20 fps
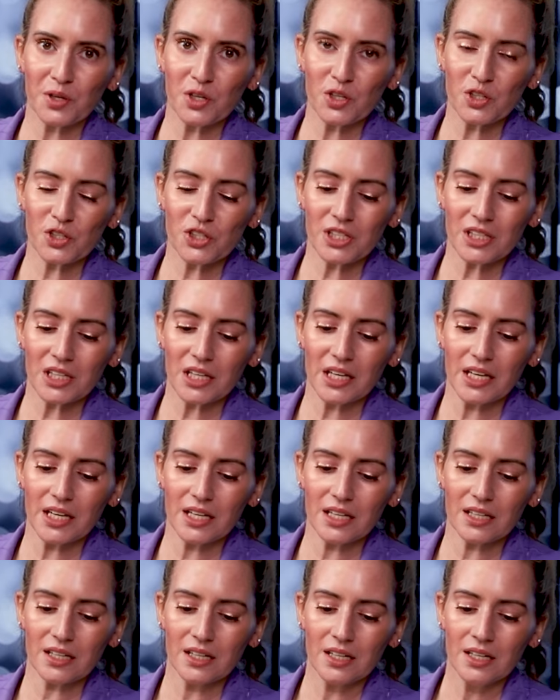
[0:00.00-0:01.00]

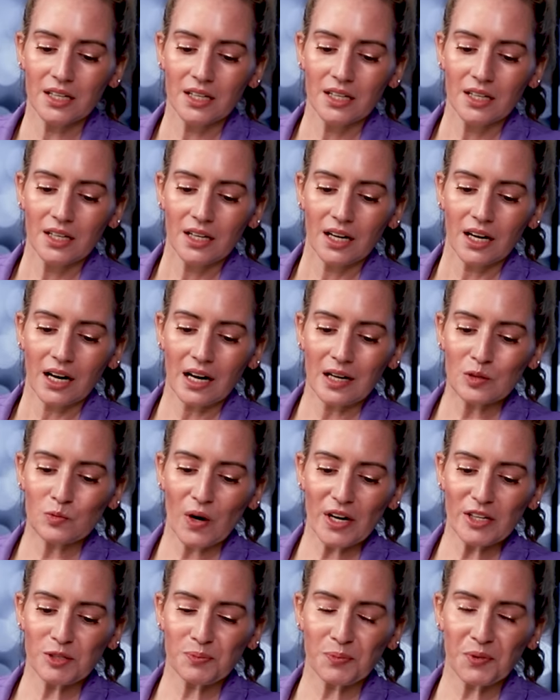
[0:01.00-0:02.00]
purslane, uh,
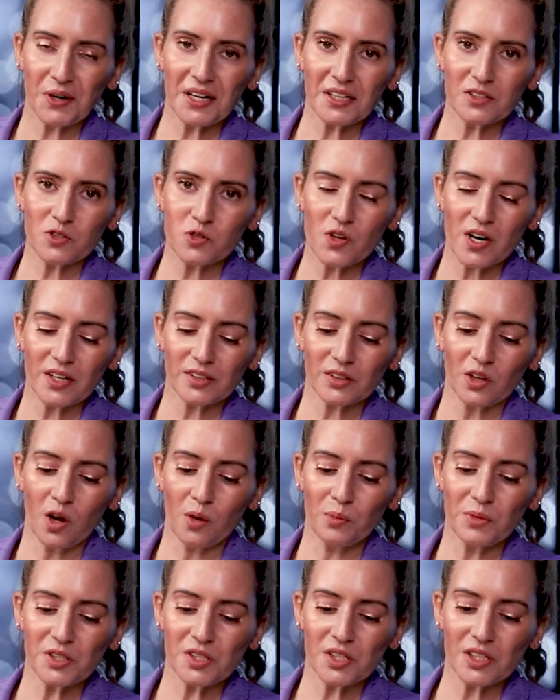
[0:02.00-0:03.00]
rice bran extract,
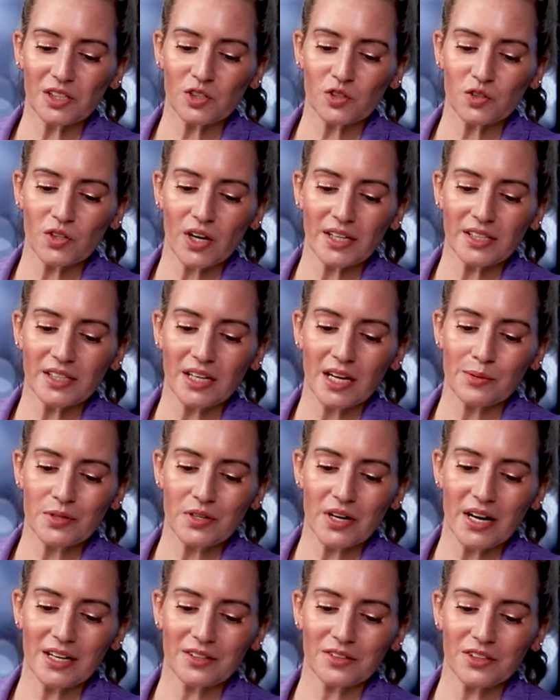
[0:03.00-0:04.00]
almond extract,
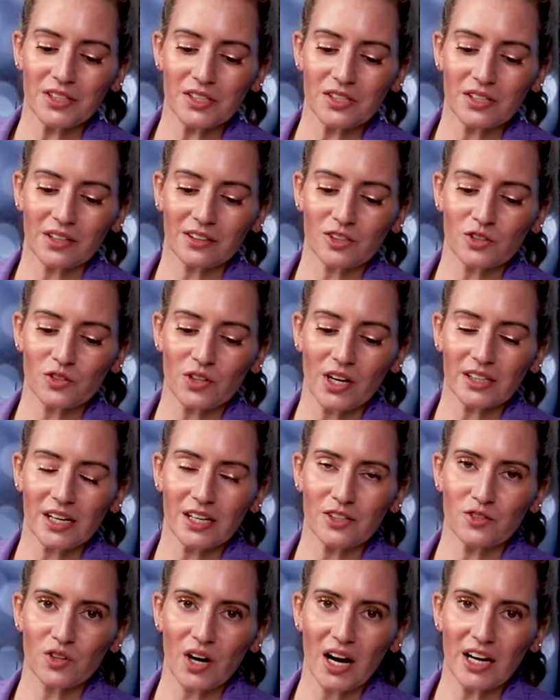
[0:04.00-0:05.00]
amaranthus extract,
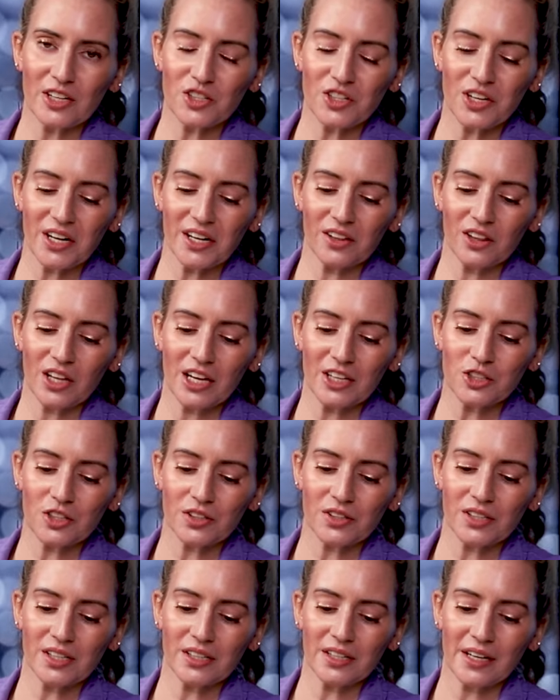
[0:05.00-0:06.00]
hydrogenated
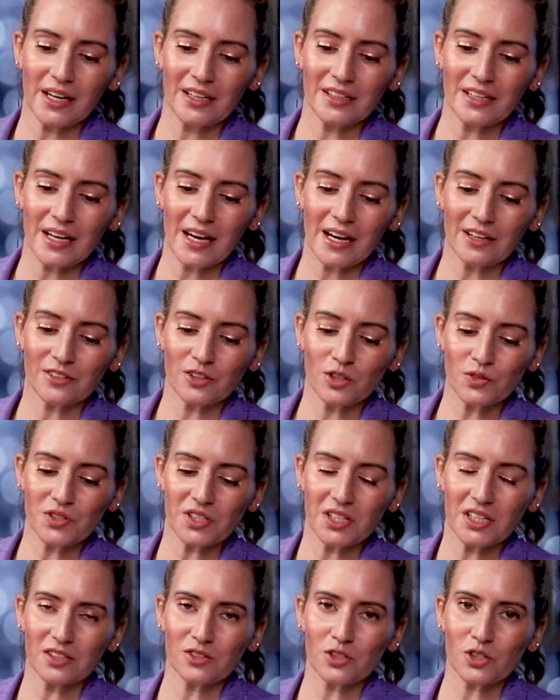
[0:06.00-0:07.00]
lecithin, and
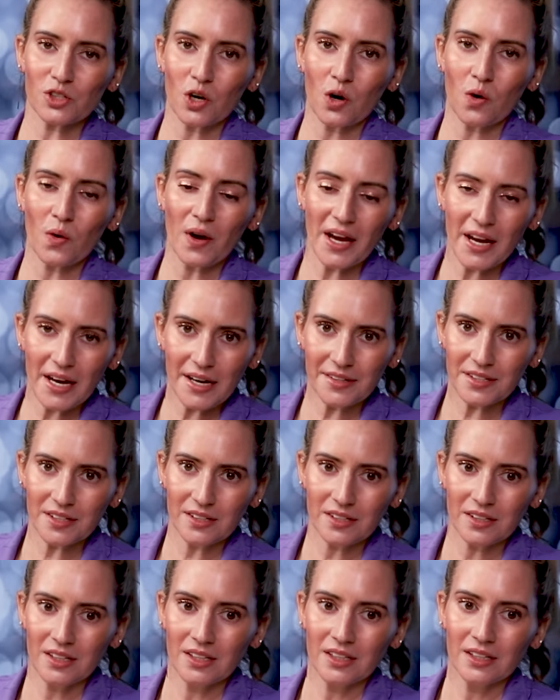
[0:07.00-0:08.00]
adenosine. So
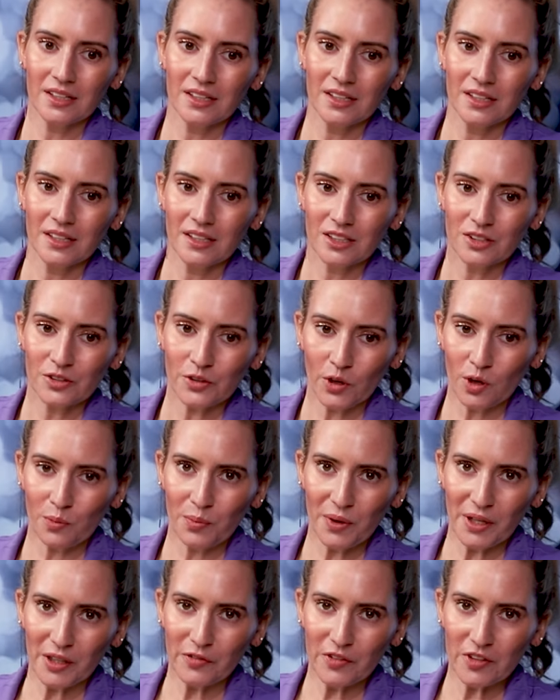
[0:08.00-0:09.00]
eight total
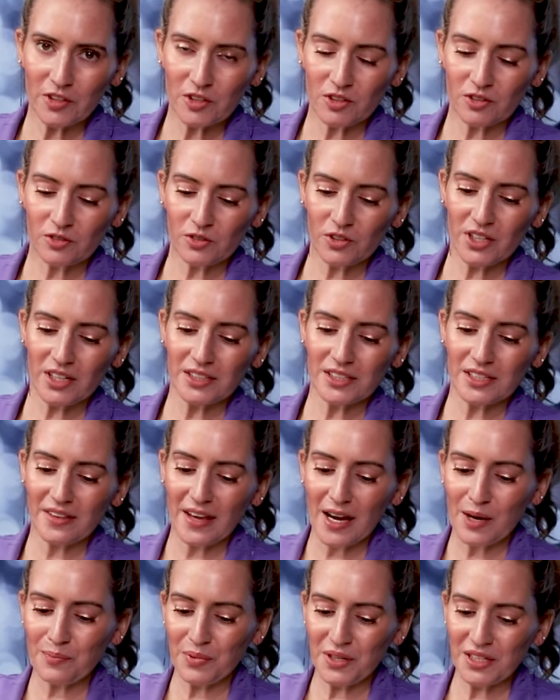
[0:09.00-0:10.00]
beneficial ingredients.
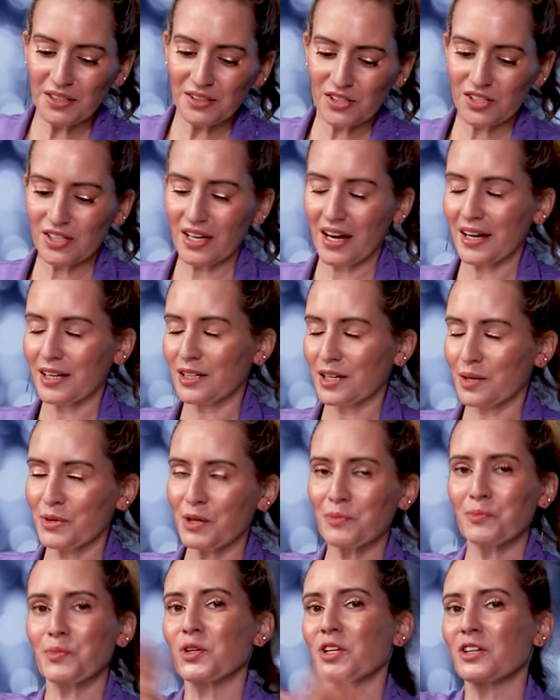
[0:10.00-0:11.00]
That being said, I
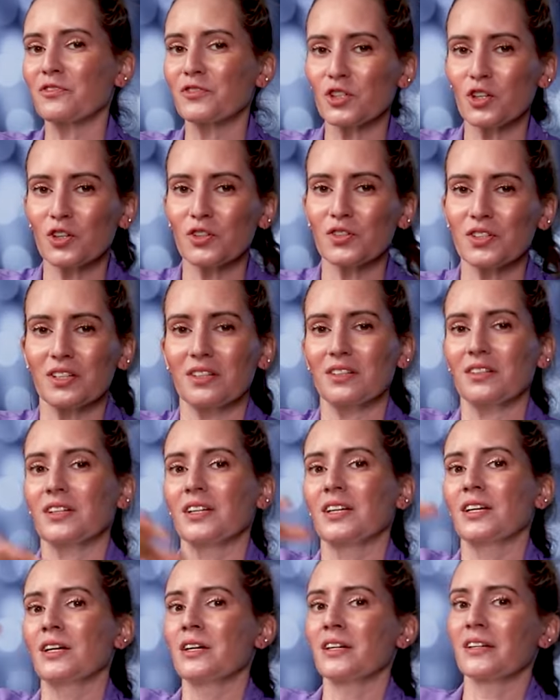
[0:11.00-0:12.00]
mean, Vitajosin
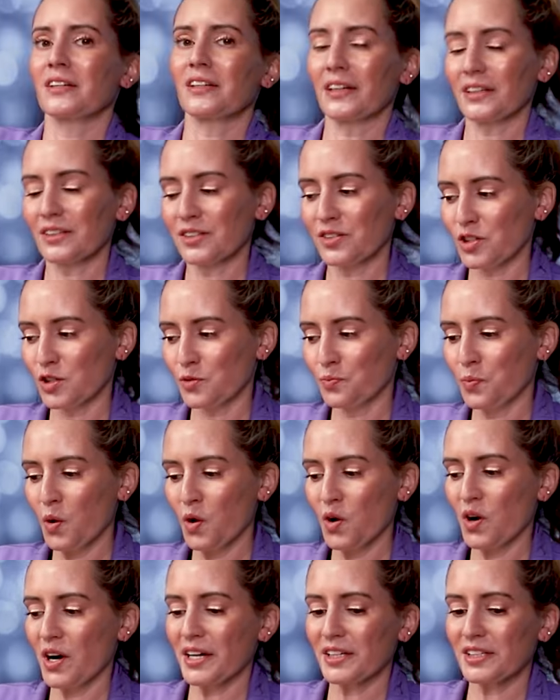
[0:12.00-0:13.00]
gets this
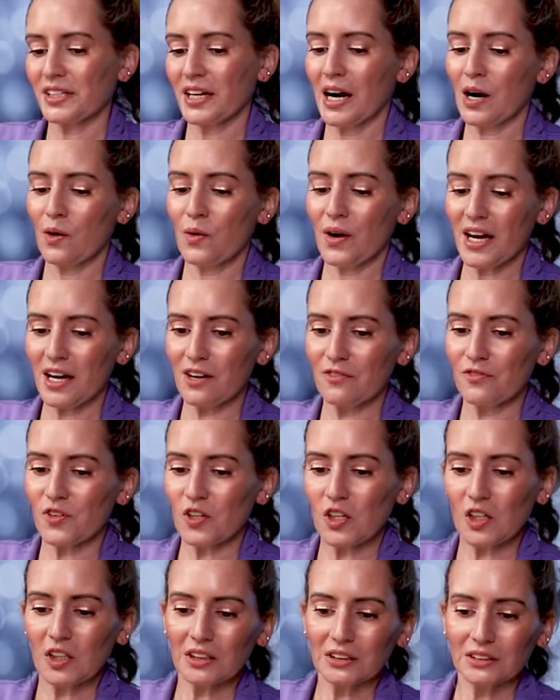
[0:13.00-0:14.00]
point.
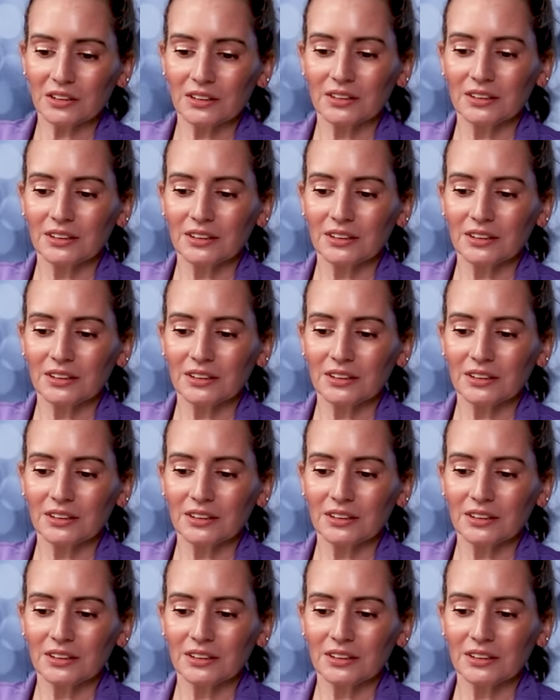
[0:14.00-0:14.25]
However,